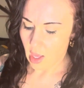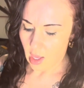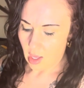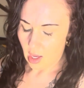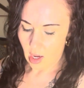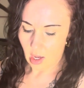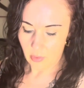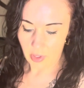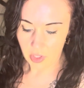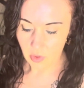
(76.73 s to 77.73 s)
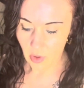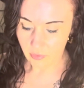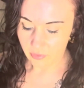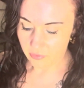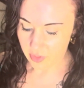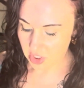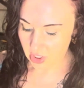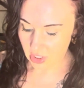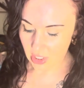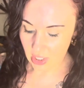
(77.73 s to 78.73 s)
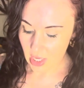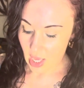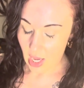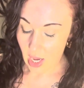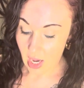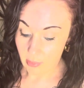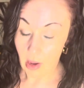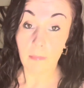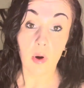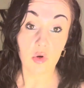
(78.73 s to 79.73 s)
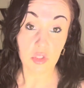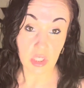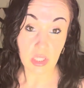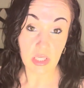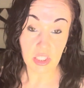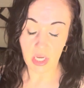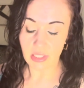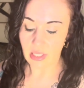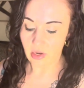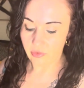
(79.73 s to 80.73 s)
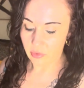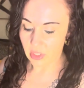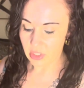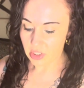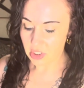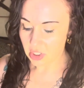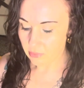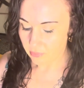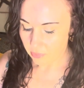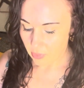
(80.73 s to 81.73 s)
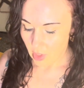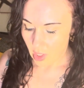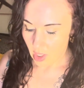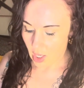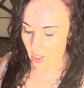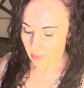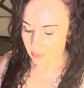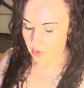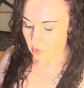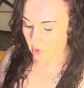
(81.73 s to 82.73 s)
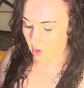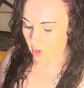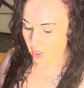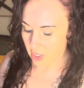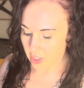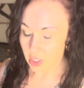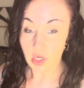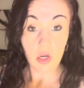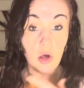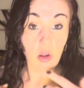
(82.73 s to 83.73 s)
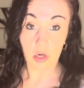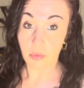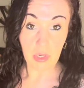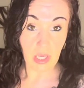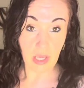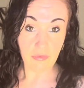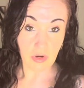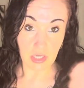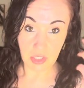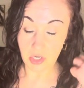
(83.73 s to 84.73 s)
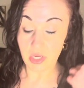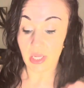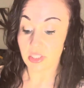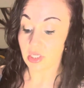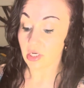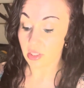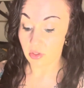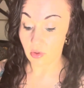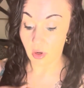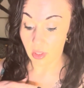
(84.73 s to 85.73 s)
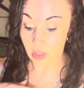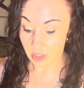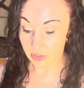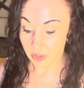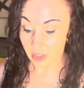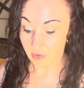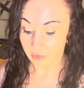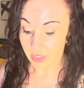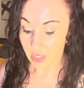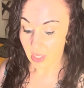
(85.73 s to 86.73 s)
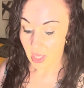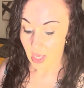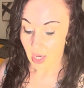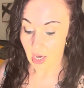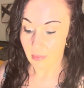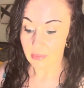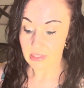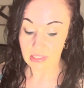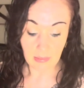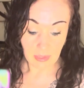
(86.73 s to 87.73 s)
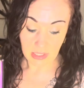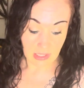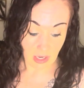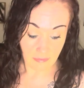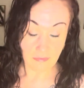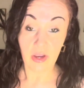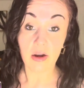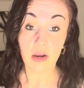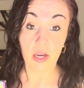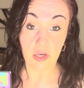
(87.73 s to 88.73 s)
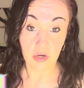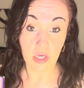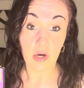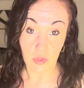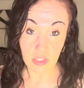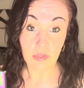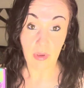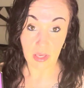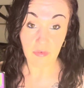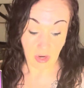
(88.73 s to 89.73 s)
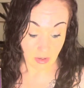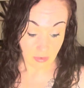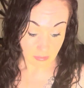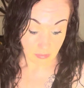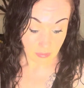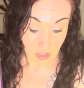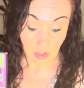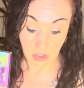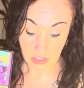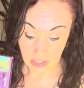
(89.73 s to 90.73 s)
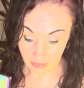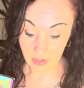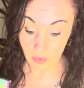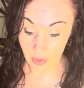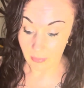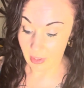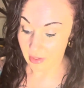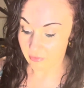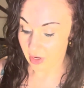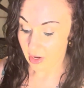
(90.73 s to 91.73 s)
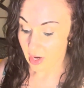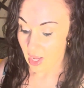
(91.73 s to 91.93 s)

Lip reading: All right. You have officially emotionally checked out of a relationship. You are no longer putting effort into your connection. You are literally over it. Something is not fair and you're going to make it fair. Like, you're definitely going to make it fair.